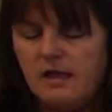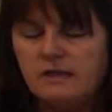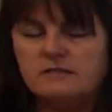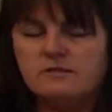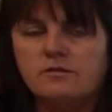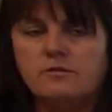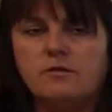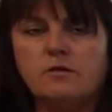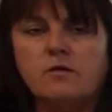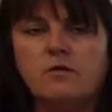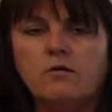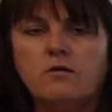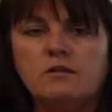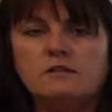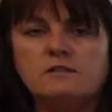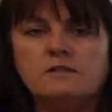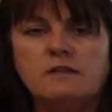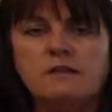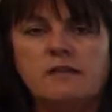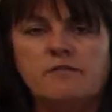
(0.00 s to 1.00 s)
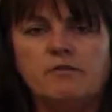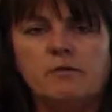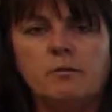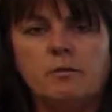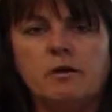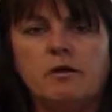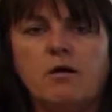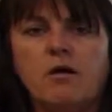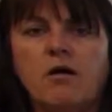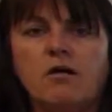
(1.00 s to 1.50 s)
So the goals, if you
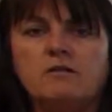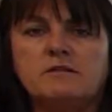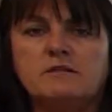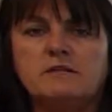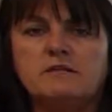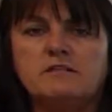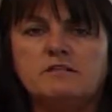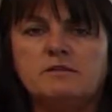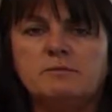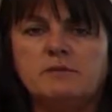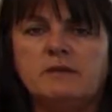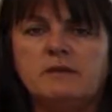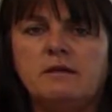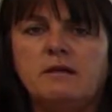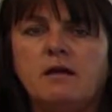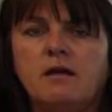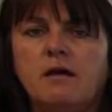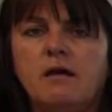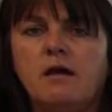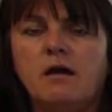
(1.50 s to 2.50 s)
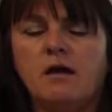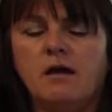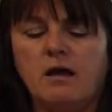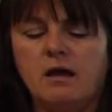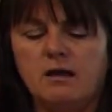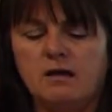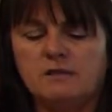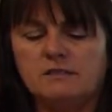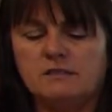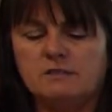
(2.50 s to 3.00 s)
recall, need to be
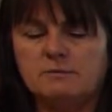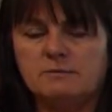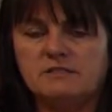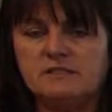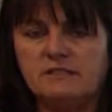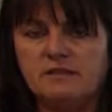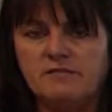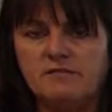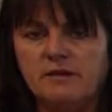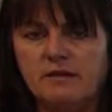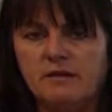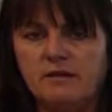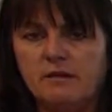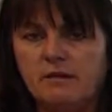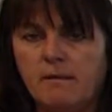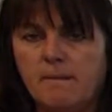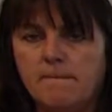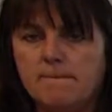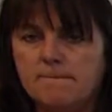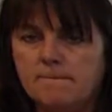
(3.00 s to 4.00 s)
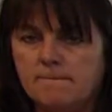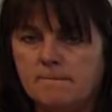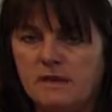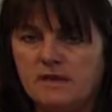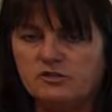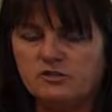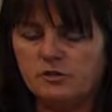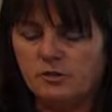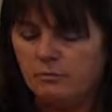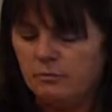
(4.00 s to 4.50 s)
specific,
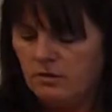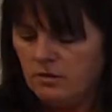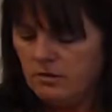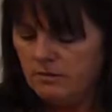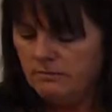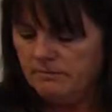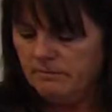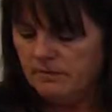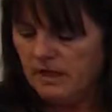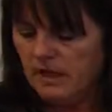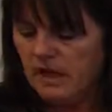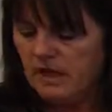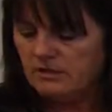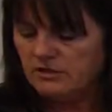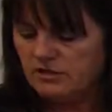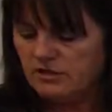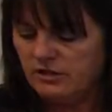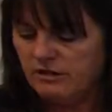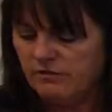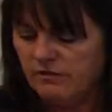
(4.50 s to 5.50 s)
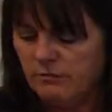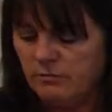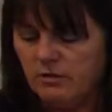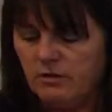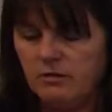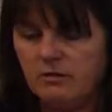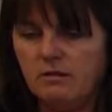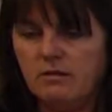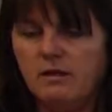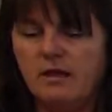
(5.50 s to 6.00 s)
measurable,
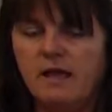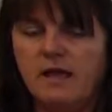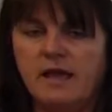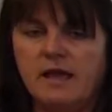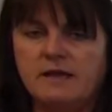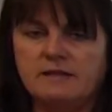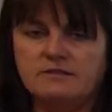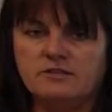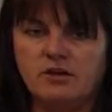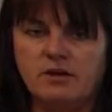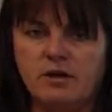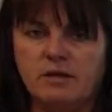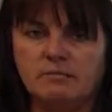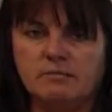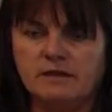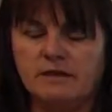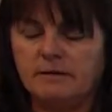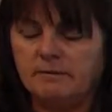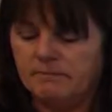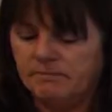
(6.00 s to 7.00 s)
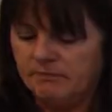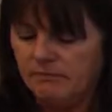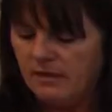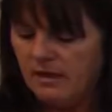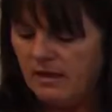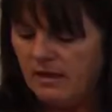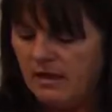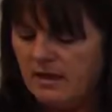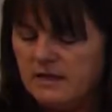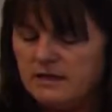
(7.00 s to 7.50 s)
achievable, and timely.
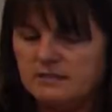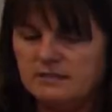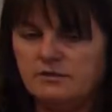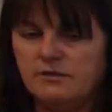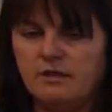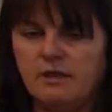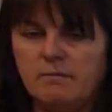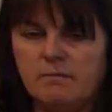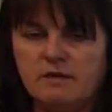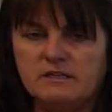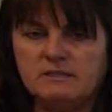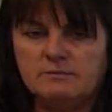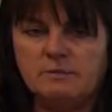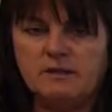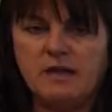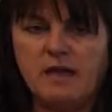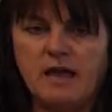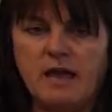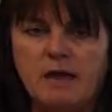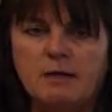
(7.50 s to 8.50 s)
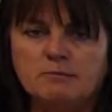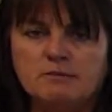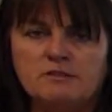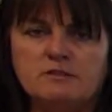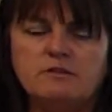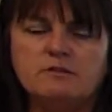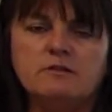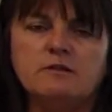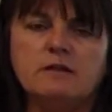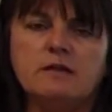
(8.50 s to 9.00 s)
So they must be
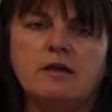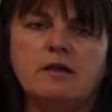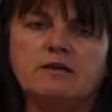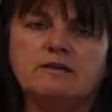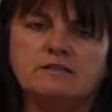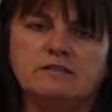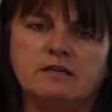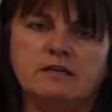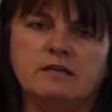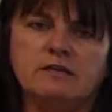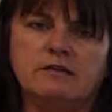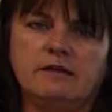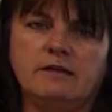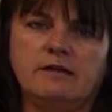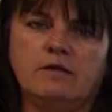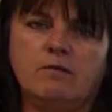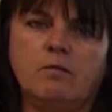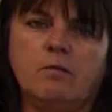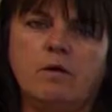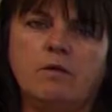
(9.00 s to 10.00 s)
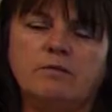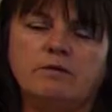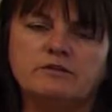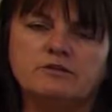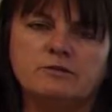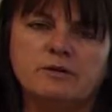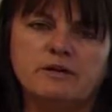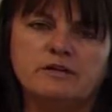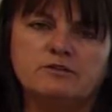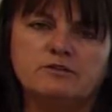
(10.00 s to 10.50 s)
absolutely articulated, what we're
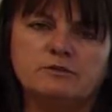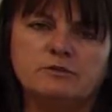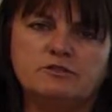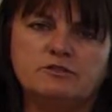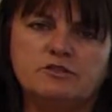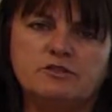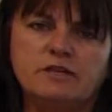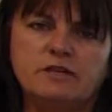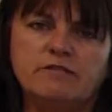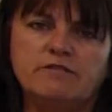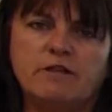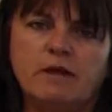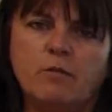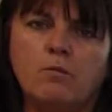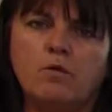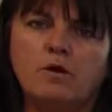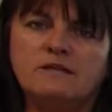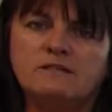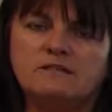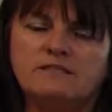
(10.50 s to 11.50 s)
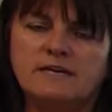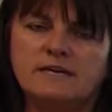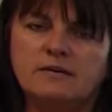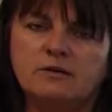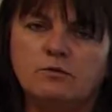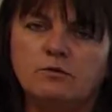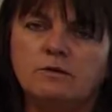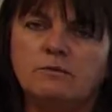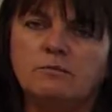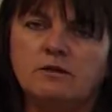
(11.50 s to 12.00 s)
trying to achieve and what
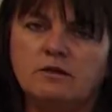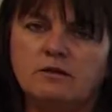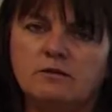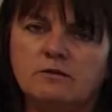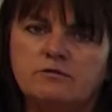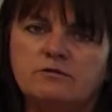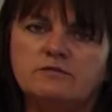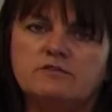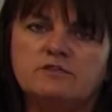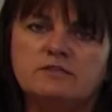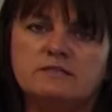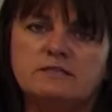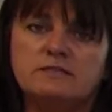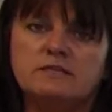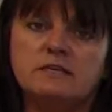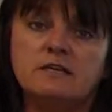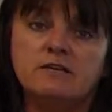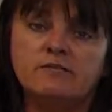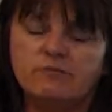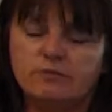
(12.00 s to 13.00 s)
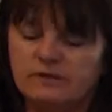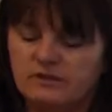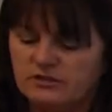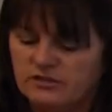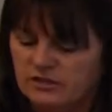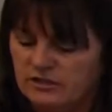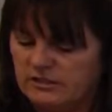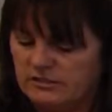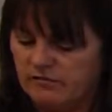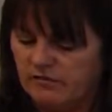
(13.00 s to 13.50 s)
data would be used to see if we
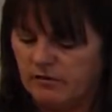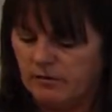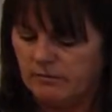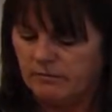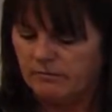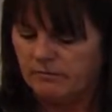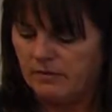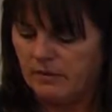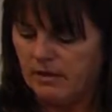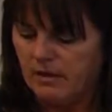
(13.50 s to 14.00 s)
achieve them.